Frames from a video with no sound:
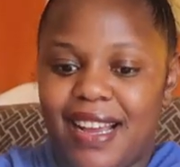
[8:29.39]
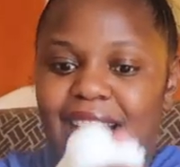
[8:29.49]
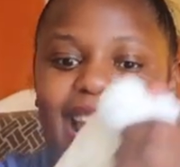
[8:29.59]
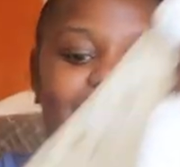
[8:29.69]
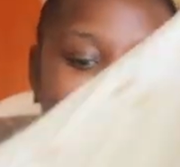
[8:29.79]

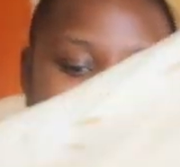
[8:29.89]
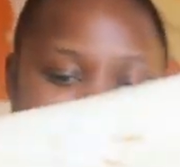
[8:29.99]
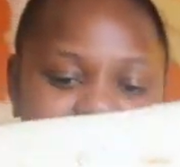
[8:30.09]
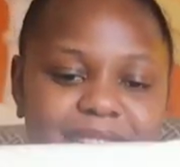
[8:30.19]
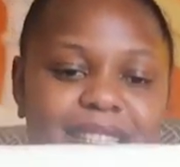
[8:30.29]

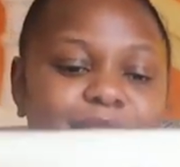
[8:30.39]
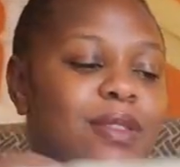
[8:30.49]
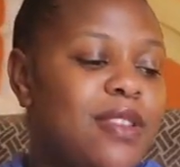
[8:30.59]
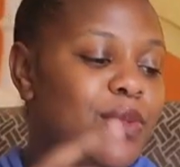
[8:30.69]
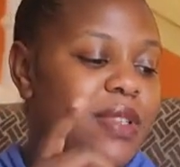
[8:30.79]
colors. So
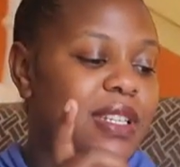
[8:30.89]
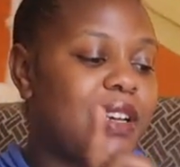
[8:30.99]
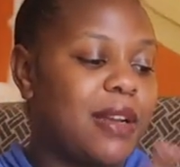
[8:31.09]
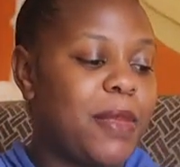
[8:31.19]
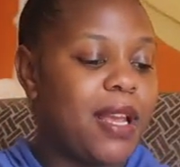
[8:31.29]
this was
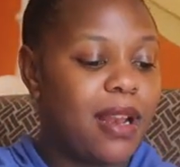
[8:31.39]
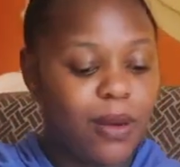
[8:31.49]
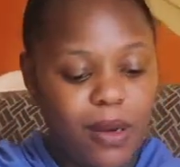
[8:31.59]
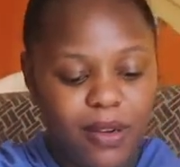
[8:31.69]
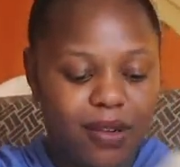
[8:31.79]
cream
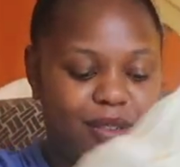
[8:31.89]
yellow.